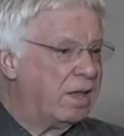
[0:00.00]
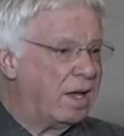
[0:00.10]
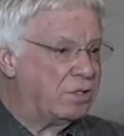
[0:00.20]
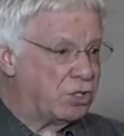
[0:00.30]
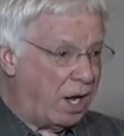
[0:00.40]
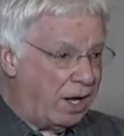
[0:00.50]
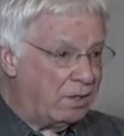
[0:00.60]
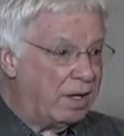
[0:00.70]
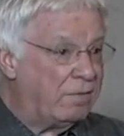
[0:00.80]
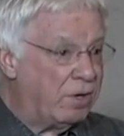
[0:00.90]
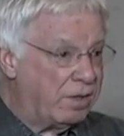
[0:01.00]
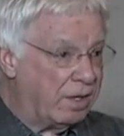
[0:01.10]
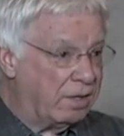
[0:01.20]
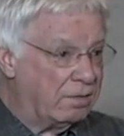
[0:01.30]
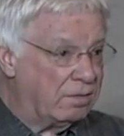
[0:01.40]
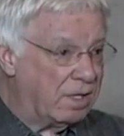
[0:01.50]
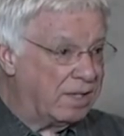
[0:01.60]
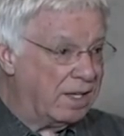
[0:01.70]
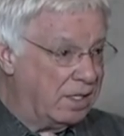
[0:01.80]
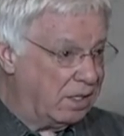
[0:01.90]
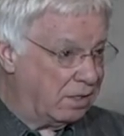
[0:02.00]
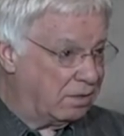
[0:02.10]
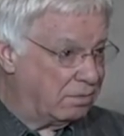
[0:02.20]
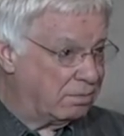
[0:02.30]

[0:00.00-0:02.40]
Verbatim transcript: that child everything that they needed.